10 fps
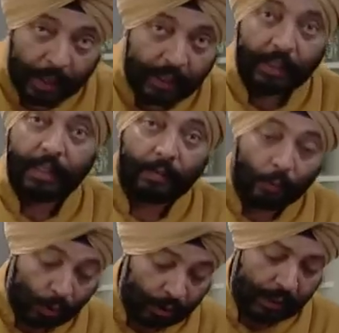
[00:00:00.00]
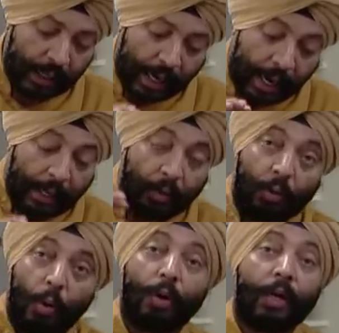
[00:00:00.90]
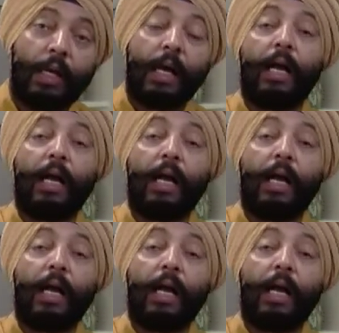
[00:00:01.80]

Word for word: adding little water and cook